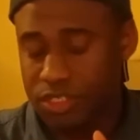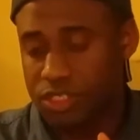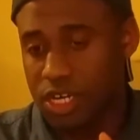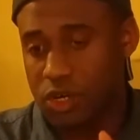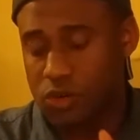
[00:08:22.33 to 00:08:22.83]

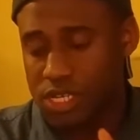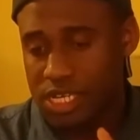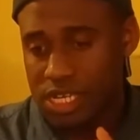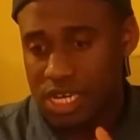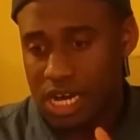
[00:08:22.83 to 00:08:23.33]
So
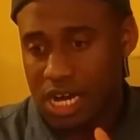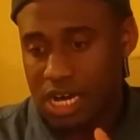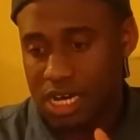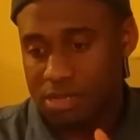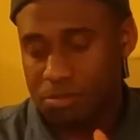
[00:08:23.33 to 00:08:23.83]

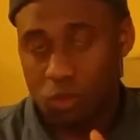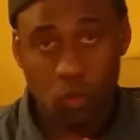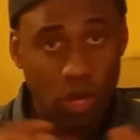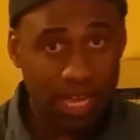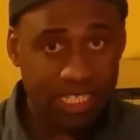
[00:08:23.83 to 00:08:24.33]

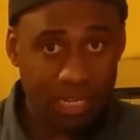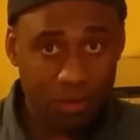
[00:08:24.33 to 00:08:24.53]
as